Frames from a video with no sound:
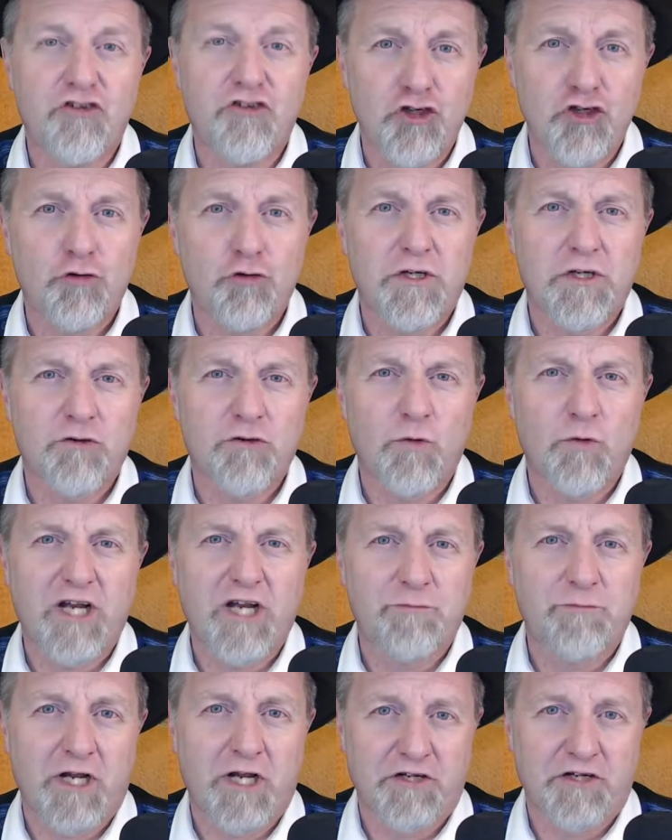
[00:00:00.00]
Do what the
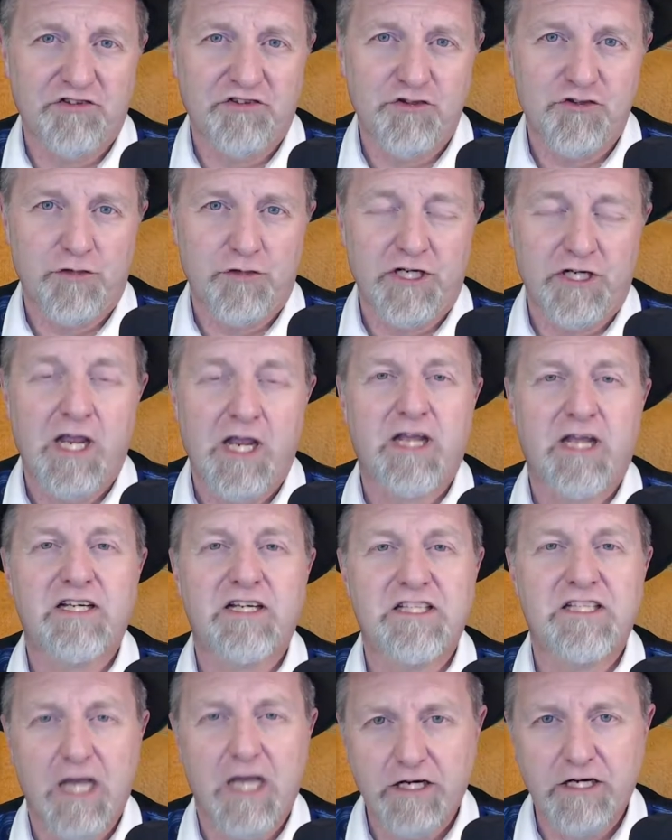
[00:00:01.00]
white man is doing.
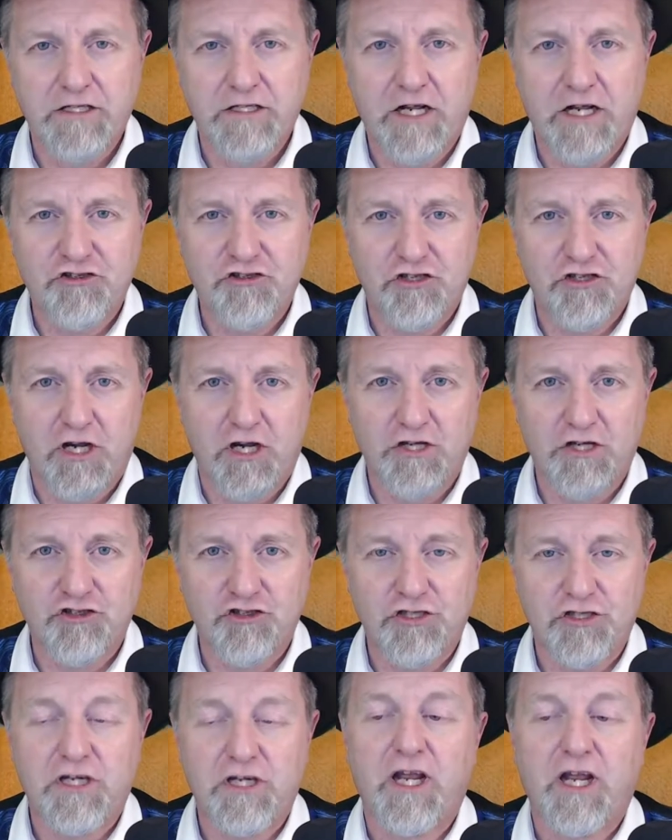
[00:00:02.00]
Get an
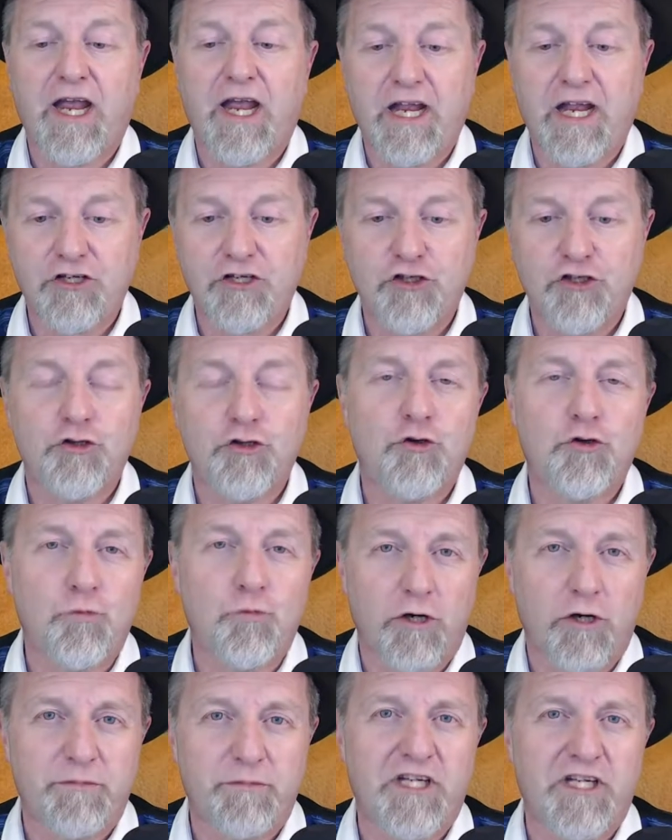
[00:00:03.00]
education, and you
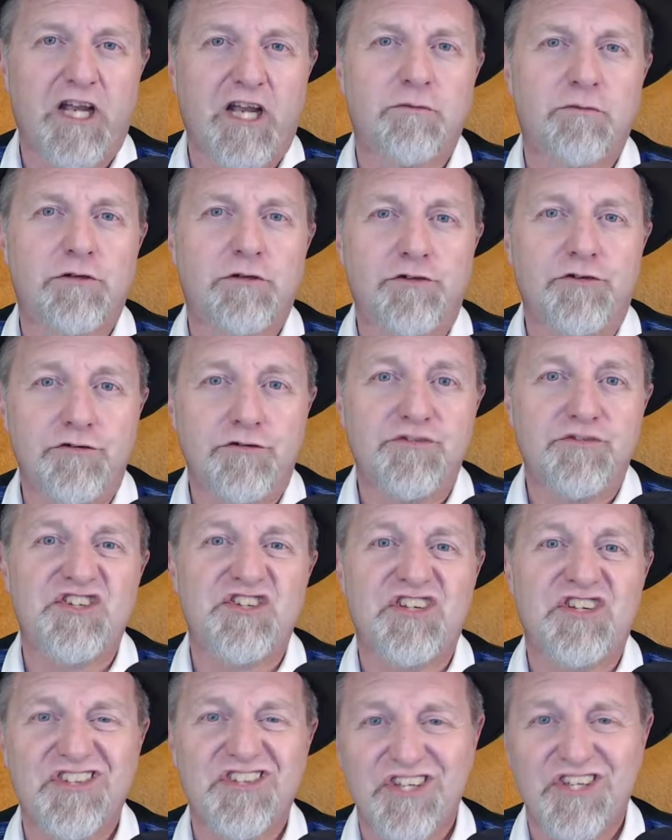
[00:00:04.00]
will be able to
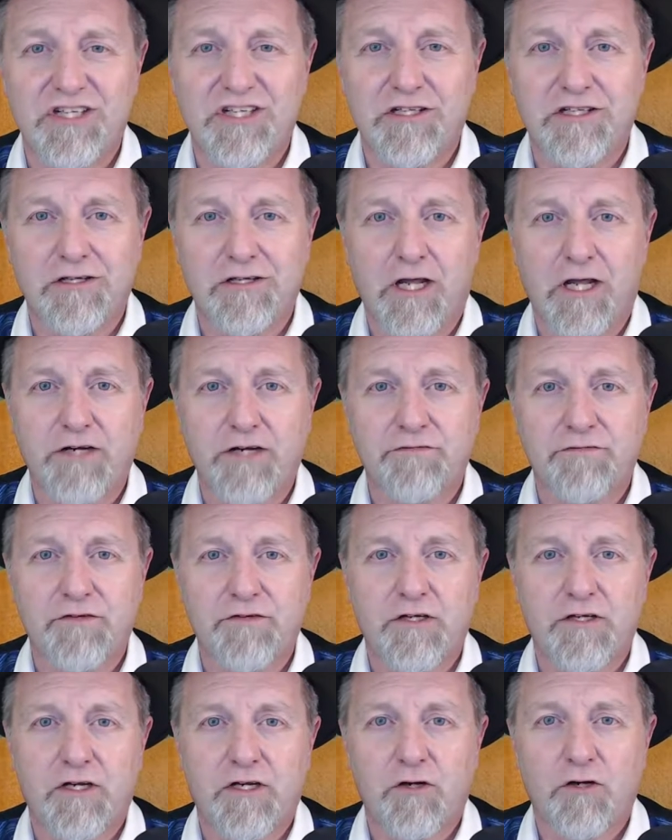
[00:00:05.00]
succeed in
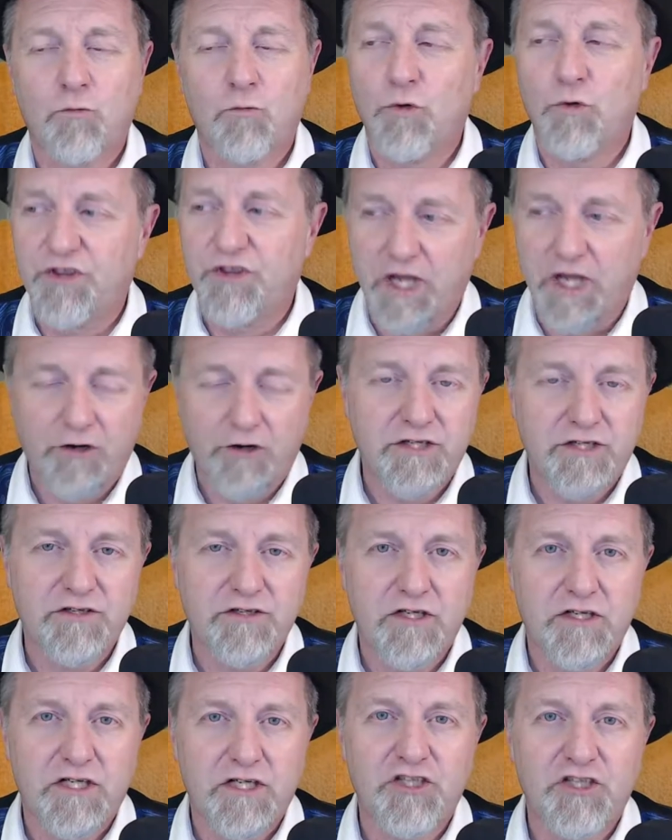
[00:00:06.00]
life. Without
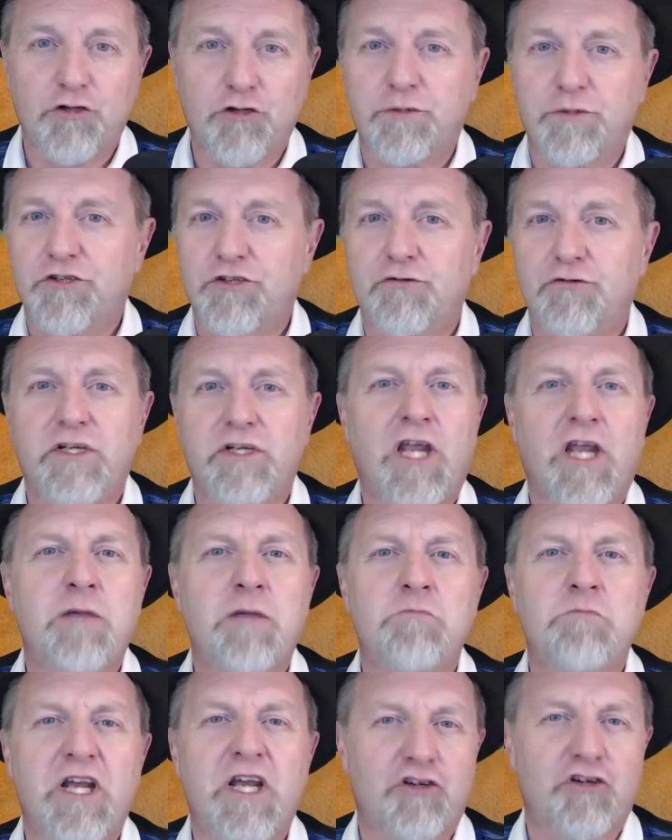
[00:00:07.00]
it, you'll be doing
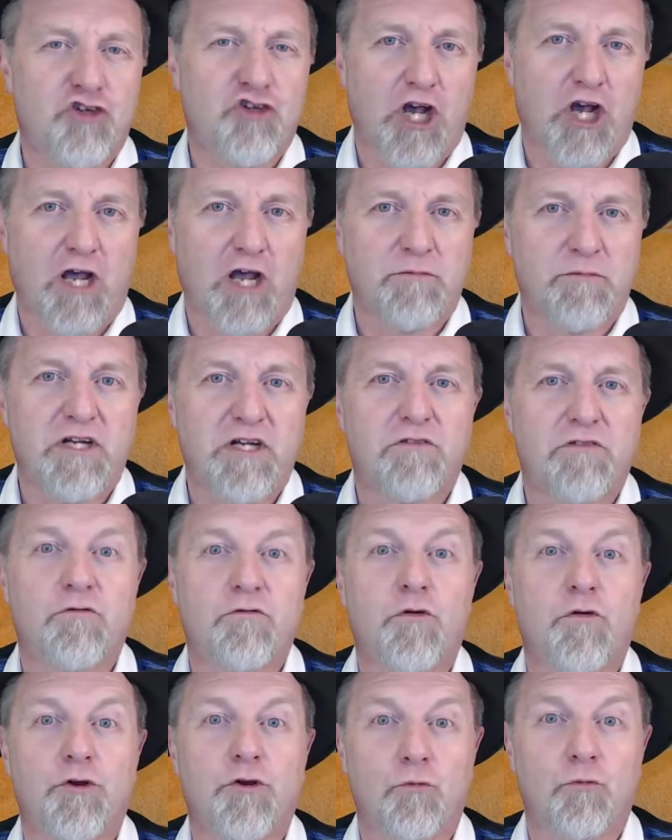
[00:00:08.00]
a Mick job
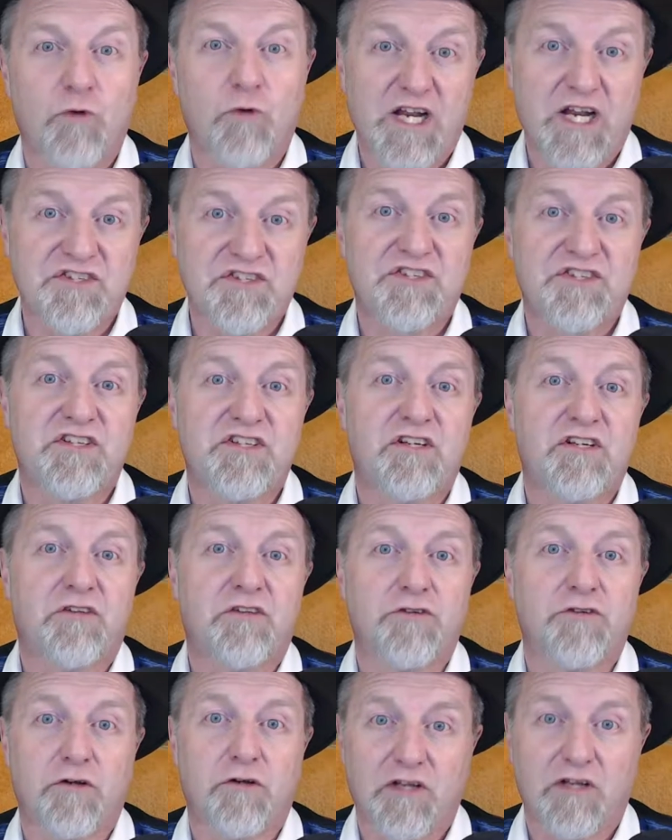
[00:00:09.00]
for the rest
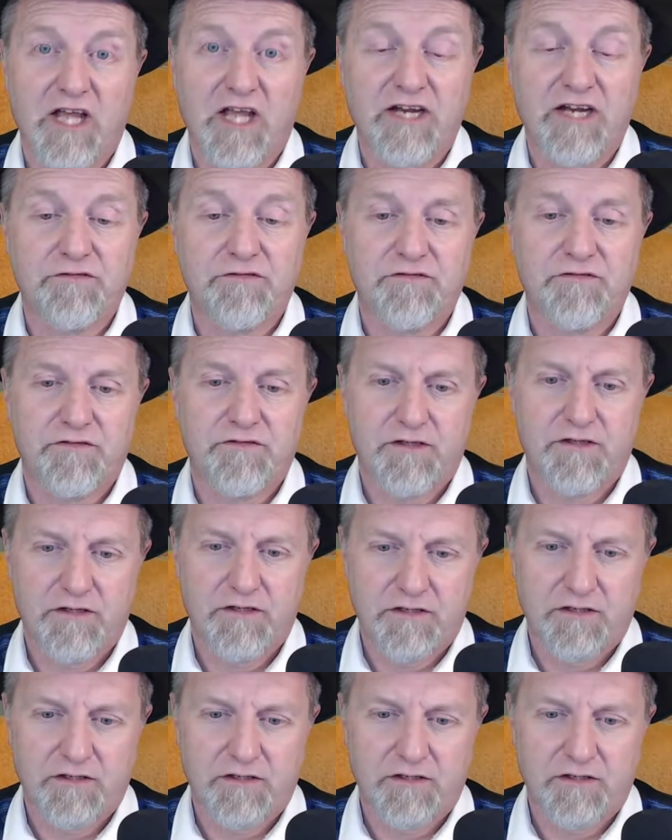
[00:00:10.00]
of your life.